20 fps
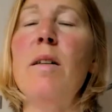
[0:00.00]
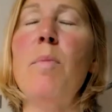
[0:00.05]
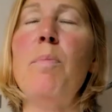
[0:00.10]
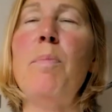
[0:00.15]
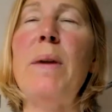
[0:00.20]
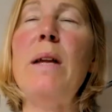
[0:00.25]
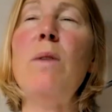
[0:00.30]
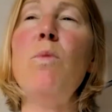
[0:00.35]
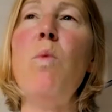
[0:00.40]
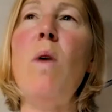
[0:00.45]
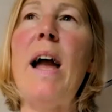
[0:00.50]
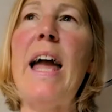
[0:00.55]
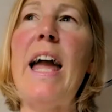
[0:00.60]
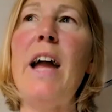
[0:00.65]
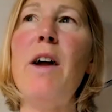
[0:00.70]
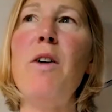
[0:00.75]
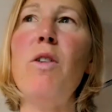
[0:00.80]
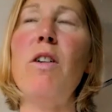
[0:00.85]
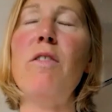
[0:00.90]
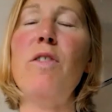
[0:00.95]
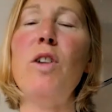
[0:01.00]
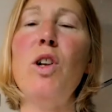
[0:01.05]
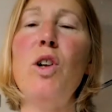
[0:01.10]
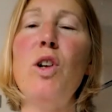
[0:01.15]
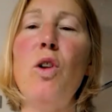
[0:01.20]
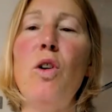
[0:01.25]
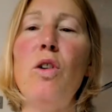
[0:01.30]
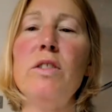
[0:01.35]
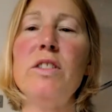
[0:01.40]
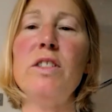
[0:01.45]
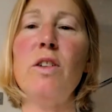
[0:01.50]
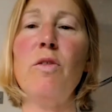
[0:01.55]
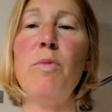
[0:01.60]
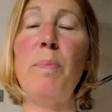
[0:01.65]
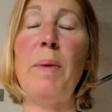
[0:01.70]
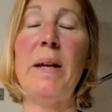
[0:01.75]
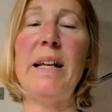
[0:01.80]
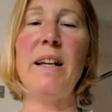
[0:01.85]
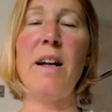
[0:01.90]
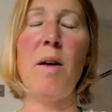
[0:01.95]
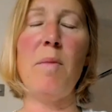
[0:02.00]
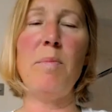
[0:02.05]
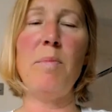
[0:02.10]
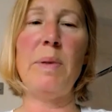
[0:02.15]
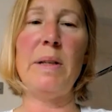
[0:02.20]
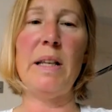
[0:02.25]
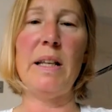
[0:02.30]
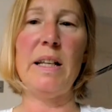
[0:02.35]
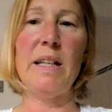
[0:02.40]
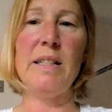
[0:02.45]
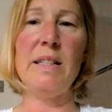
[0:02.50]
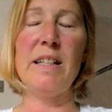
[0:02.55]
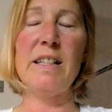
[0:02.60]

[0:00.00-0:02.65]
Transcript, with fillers: Beware of a lot of big companies,